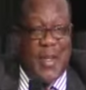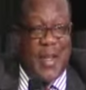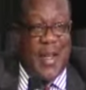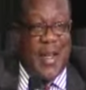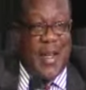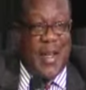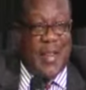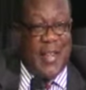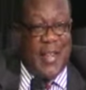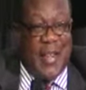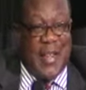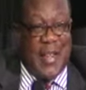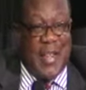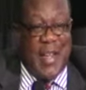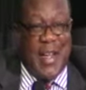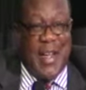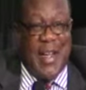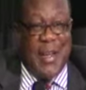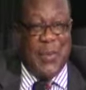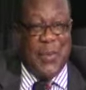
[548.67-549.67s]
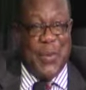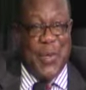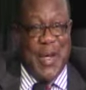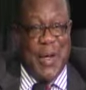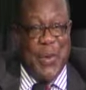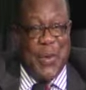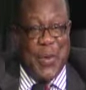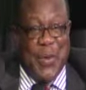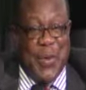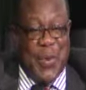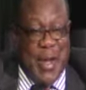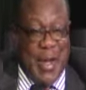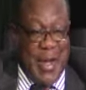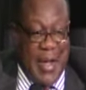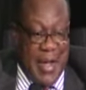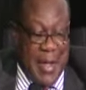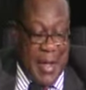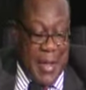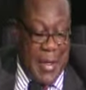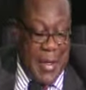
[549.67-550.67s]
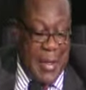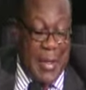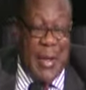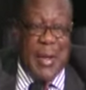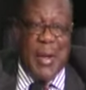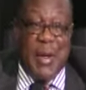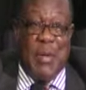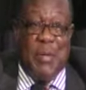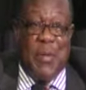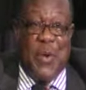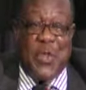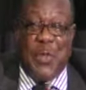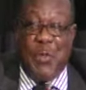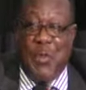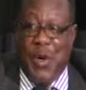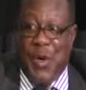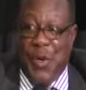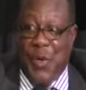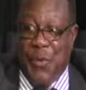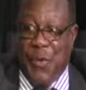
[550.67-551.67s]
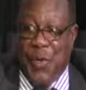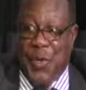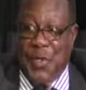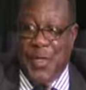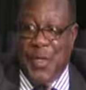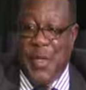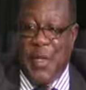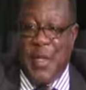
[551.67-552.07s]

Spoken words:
And I think I'll go out here much more enriched.